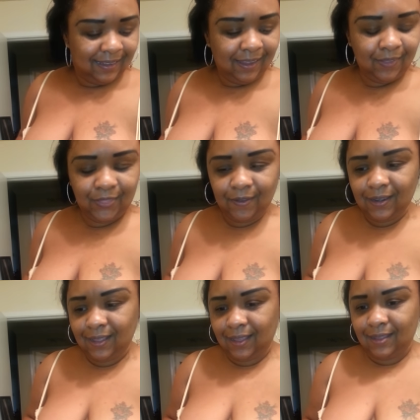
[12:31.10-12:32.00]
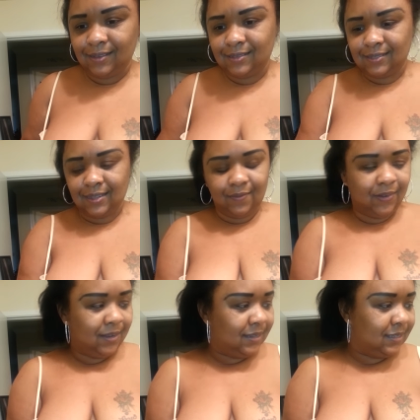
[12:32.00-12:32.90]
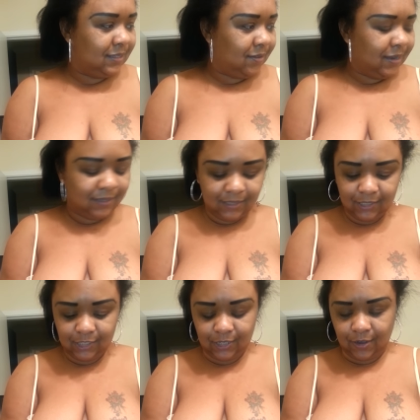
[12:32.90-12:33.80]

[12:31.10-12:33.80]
38 is definitely starting to show.